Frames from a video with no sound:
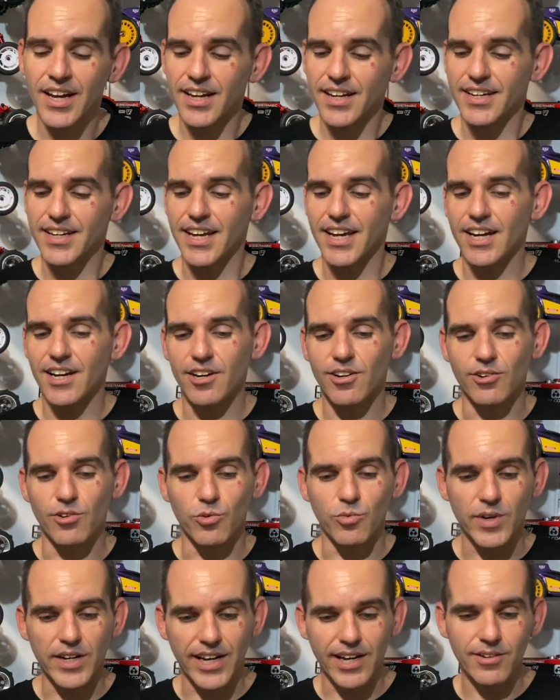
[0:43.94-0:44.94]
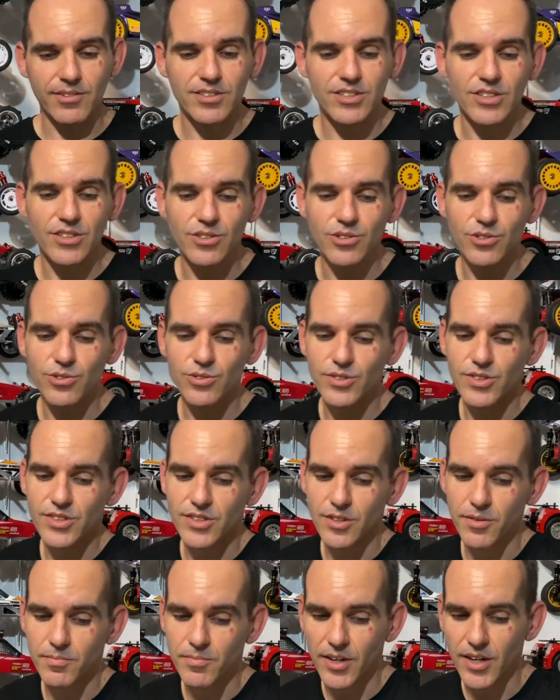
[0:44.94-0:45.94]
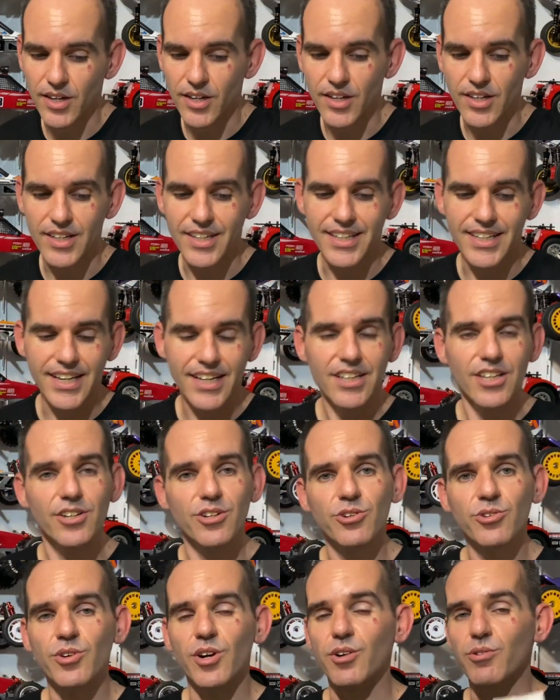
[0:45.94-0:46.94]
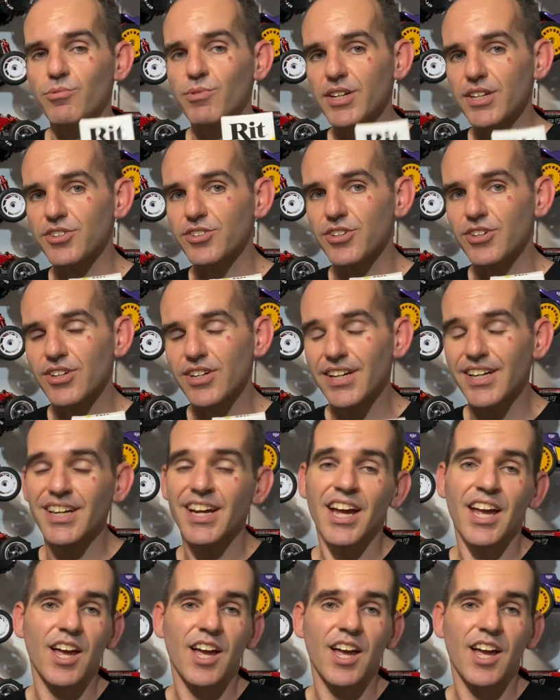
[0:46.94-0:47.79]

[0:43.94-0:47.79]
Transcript: Now we're going to use some yellow Rit Dye.